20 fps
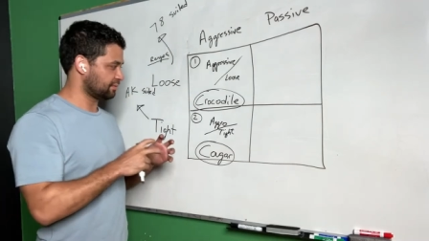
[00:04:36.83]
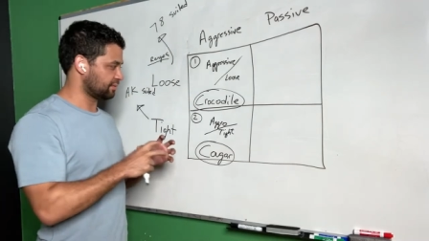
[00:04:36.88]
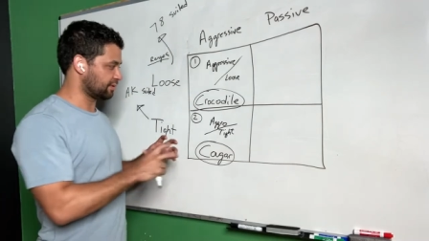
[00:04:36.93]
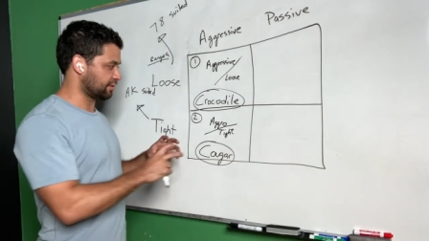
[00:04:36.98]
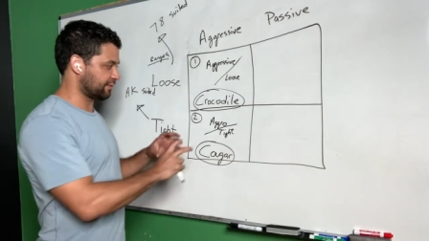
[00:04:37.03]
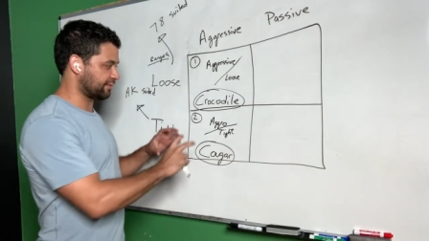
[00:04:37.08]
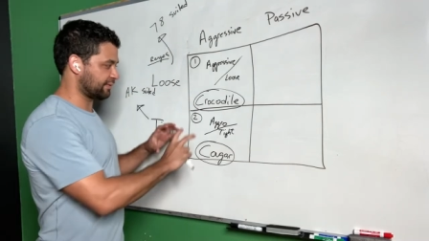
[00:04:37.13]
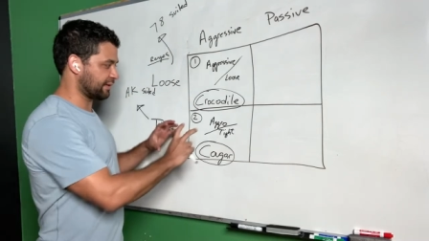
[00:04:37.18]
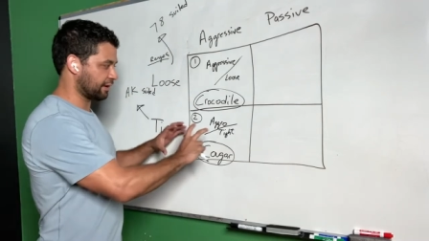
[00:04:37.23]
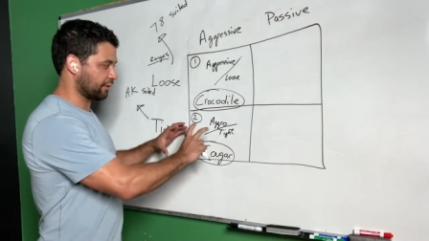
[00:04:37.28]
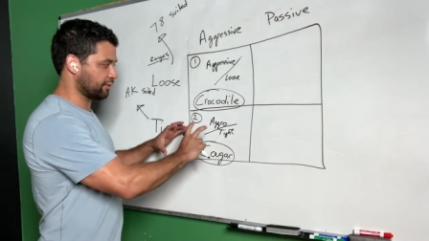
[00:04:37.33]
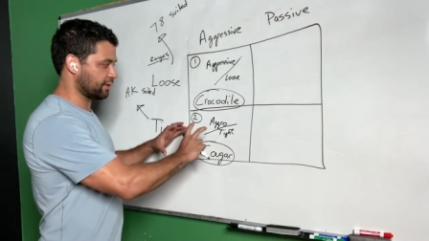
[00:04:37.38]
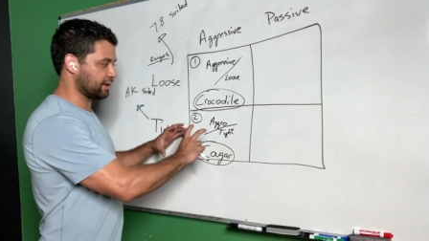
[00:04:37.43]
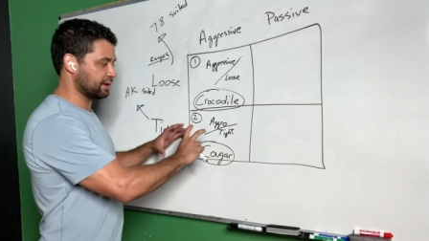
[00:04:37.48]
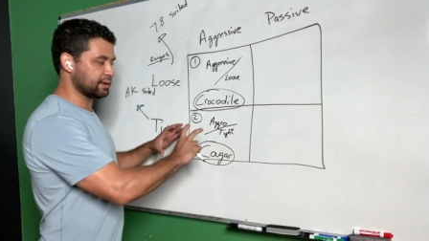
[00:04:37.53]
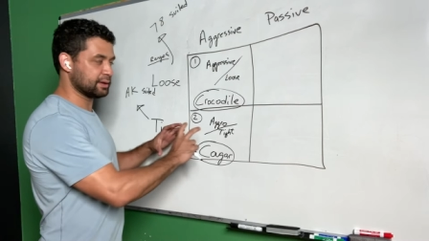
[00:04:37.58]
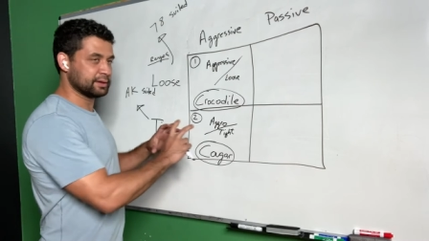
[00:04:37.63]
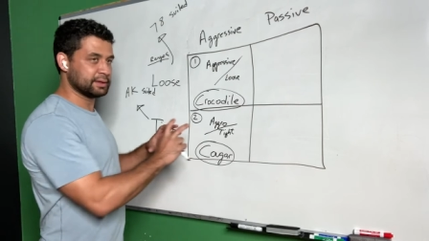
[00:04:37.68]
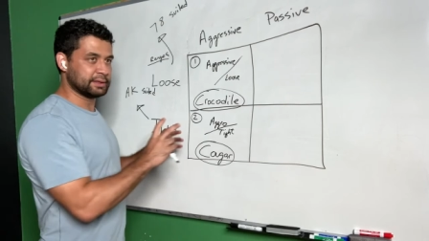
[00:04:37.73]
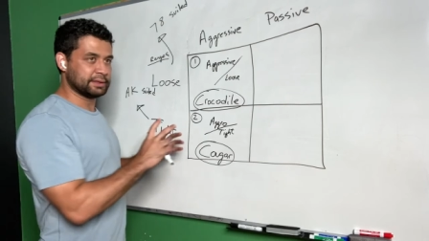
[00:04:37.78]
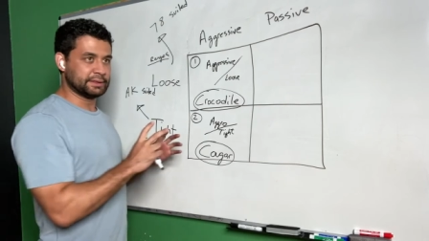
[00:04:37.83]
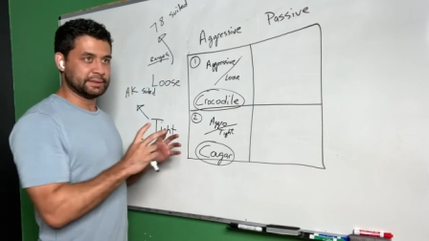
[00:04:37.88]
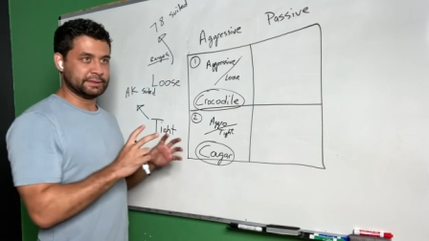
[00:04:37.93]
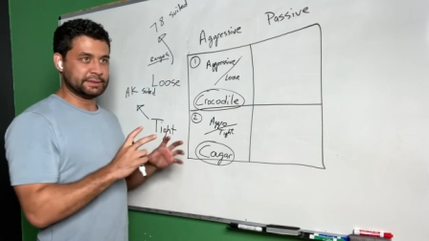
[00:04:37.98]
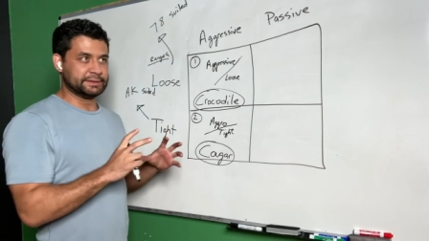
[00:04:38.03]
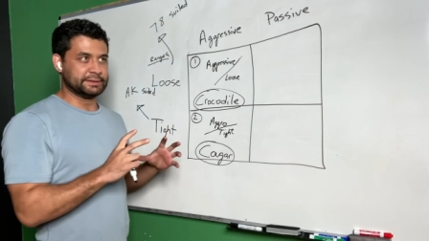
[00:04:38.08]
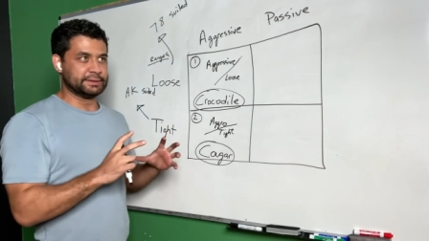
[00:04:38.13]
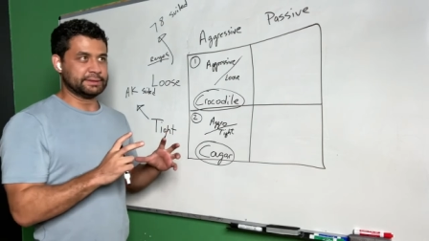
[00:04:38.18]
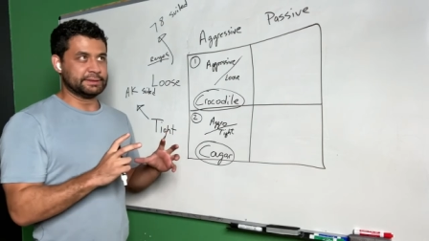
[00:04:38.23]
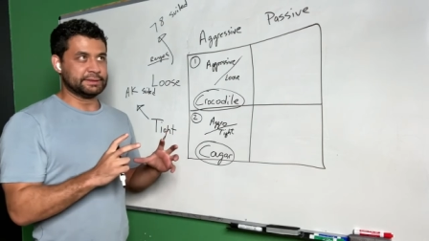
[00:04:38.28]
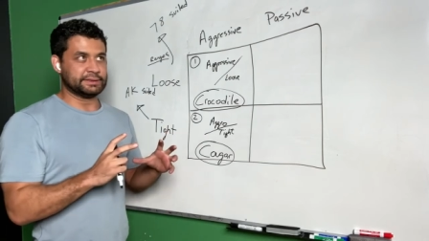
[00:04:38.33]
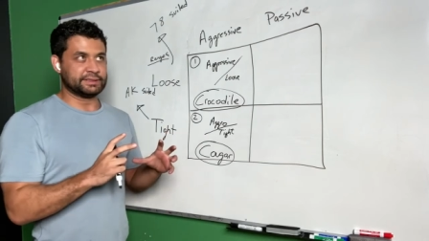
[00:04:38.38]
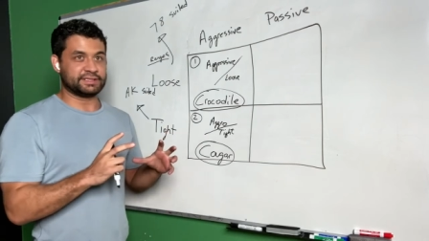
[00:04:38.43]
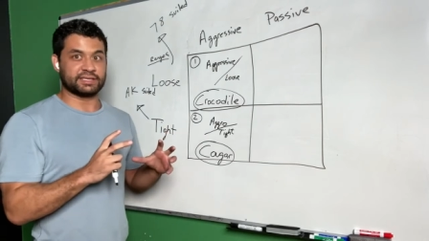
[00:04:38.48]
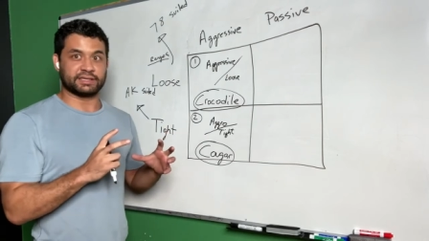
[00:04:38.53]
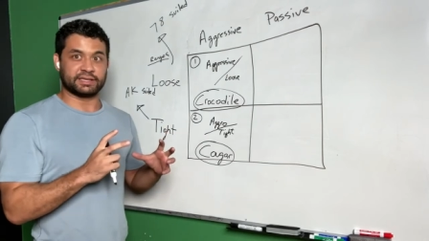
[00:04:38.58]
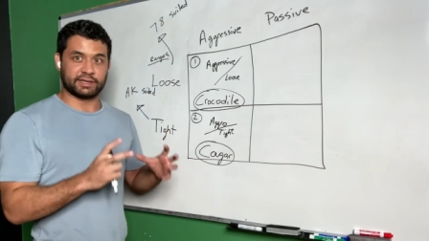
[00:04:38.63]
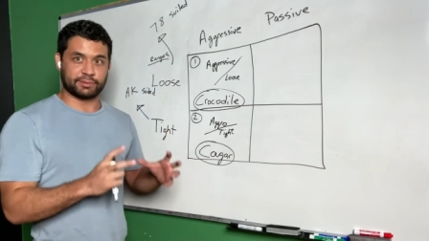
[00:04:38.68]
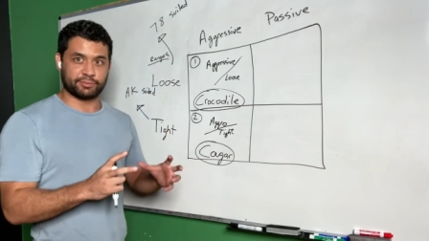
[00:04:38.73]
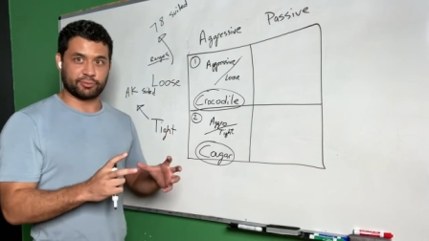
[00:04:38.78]
They're very
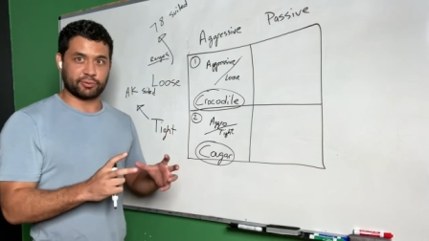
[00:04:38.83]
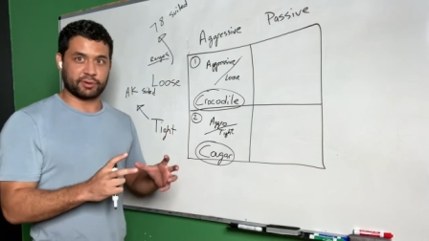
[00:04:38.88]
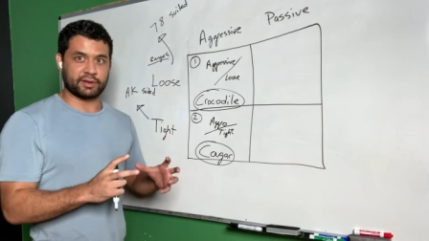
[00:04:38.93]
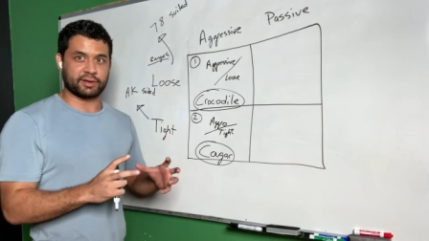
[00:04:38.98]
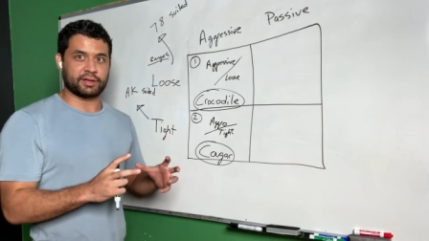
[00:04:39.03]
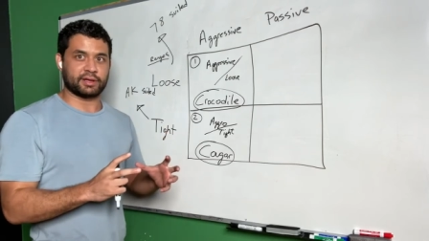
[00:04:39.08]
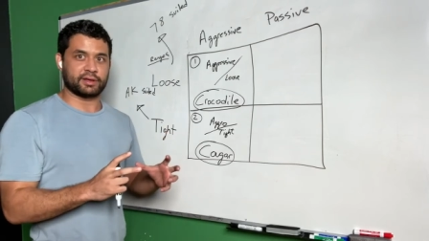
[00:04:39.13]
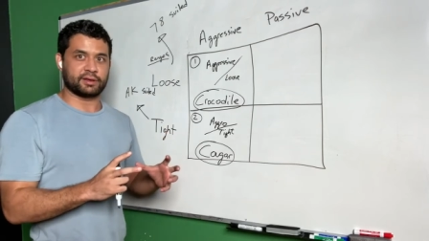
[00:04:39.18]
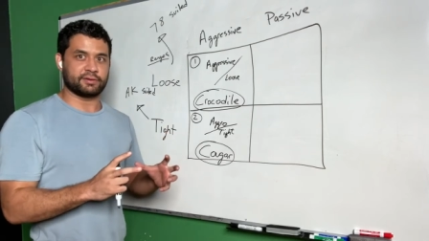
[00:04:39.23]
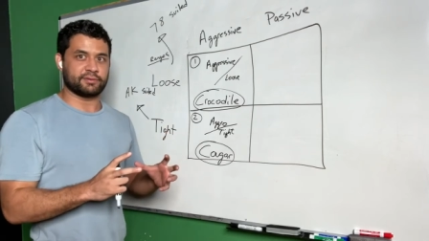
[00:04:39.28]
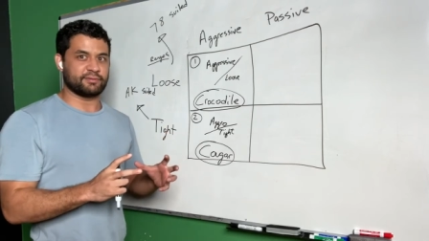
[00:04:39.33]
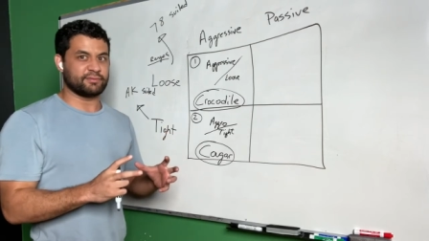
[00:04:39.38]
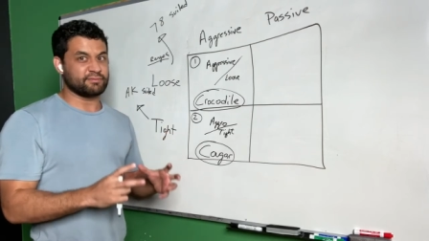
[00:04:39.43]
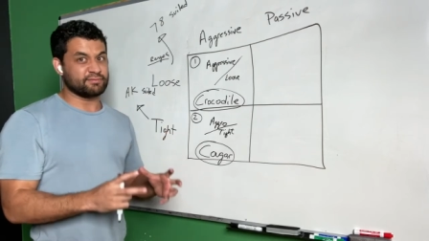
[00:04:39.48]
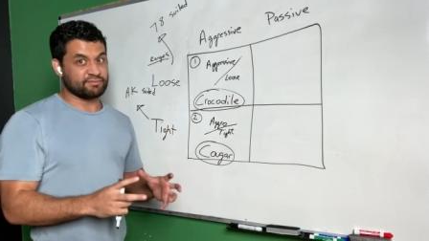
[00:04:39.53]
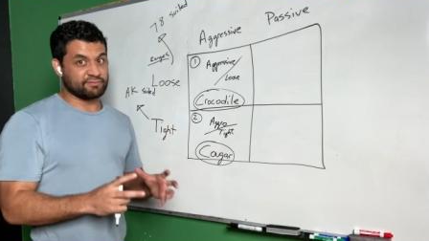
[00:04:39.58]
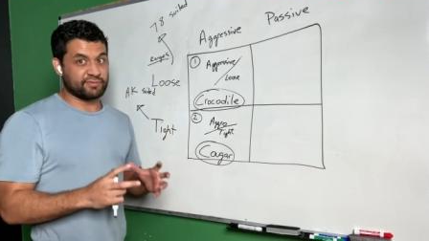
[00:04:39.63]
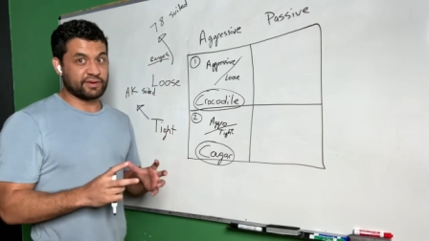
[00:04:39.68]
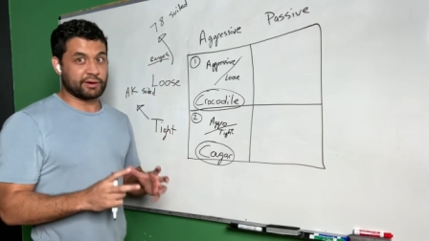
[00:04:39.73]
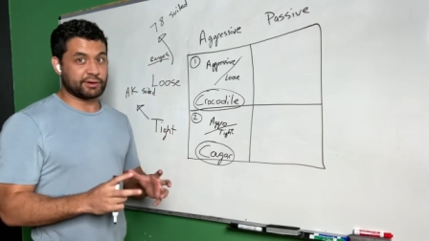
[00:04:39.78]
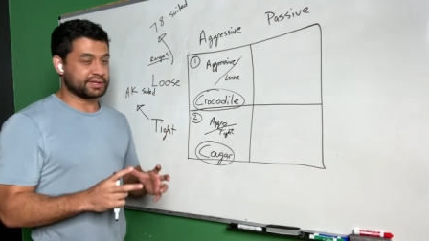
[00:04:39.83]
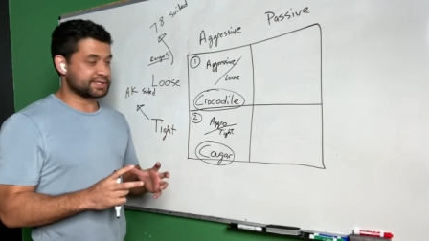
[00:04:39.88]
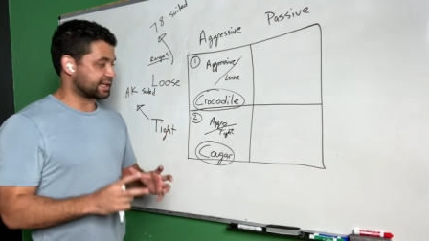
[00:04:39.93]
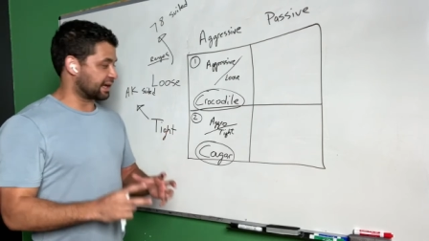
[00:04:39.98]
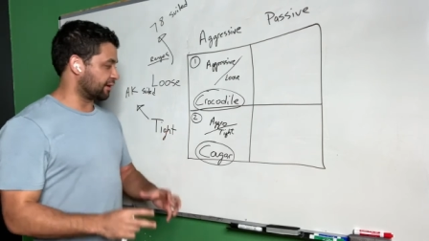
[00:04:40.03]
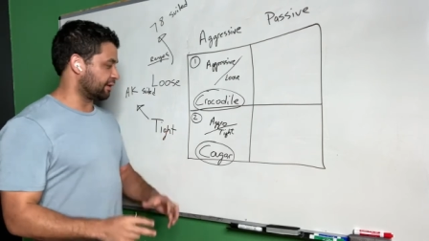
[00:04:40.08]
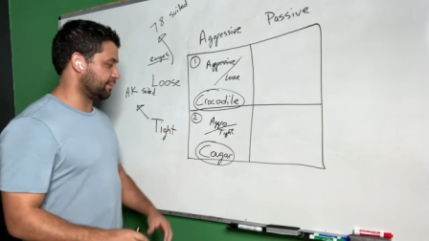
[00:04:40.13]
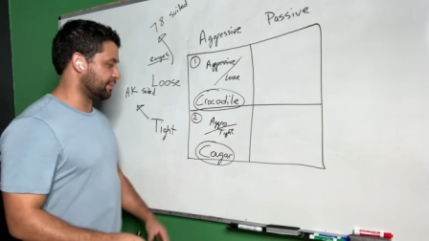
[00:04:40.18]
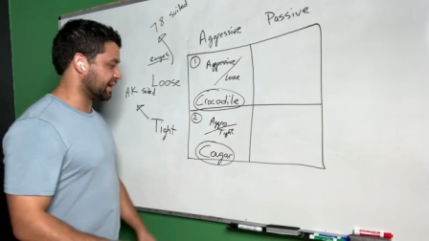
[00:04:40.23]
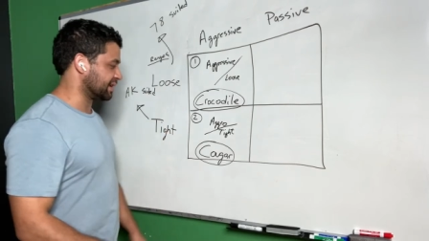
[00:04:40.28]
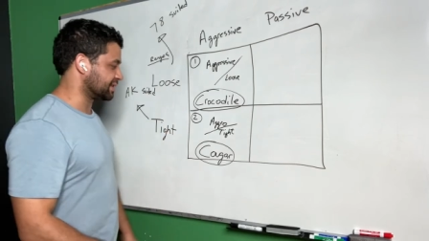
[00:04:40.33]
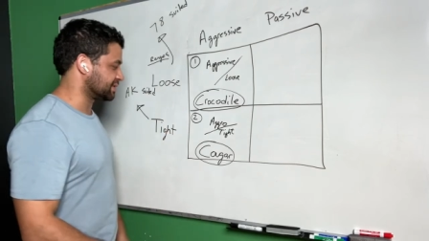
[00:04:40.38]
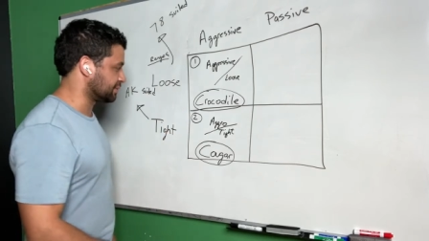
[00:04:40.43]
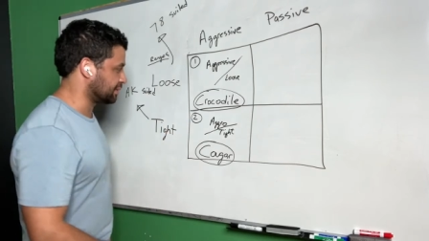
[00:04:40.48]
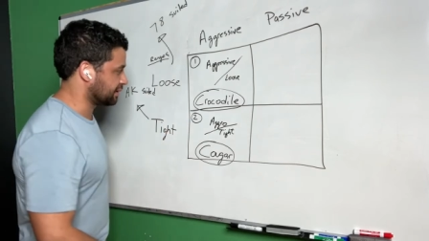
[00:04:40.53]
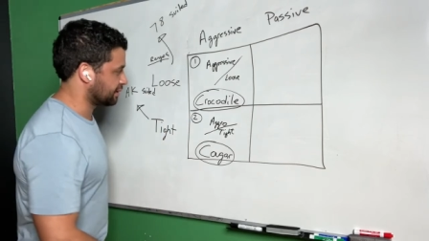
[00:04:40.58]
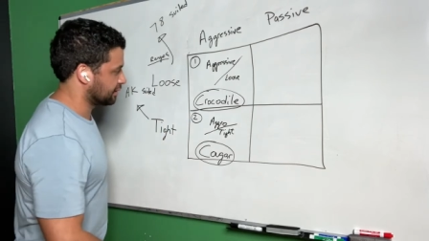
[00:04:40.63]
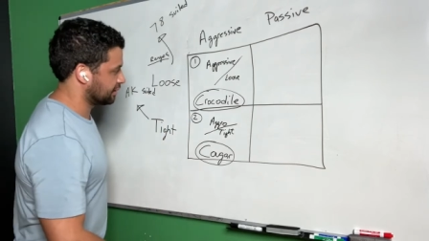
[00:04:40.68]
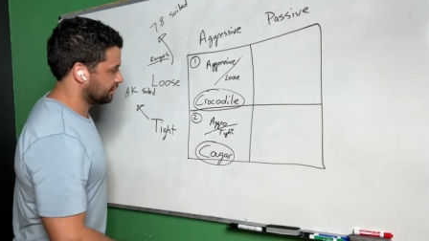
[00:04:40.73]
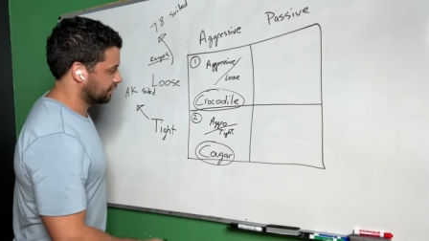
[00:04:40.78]
deliberate, very scary to mess
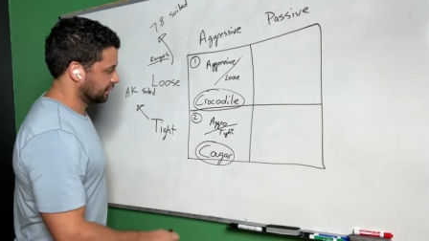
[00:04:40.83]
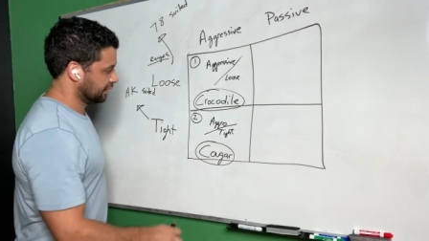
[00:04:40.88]
with